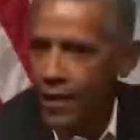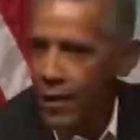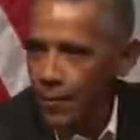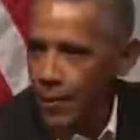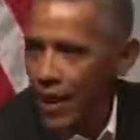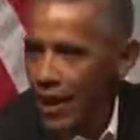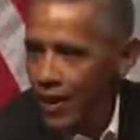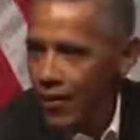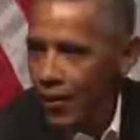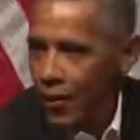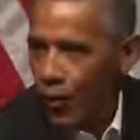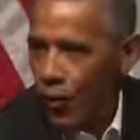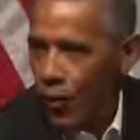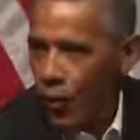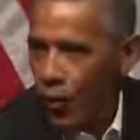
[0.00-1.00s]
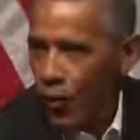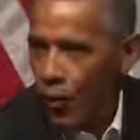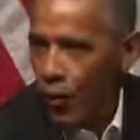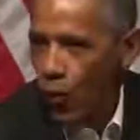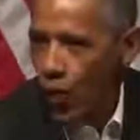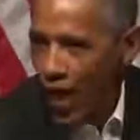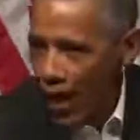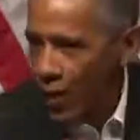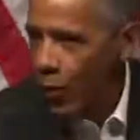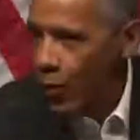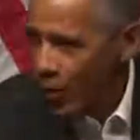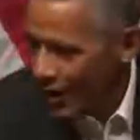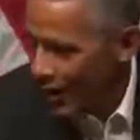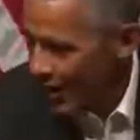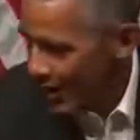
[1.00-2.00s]
about why
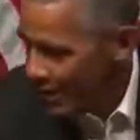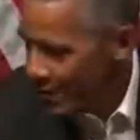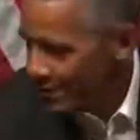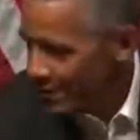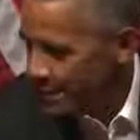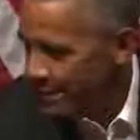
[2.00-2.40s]
we're here.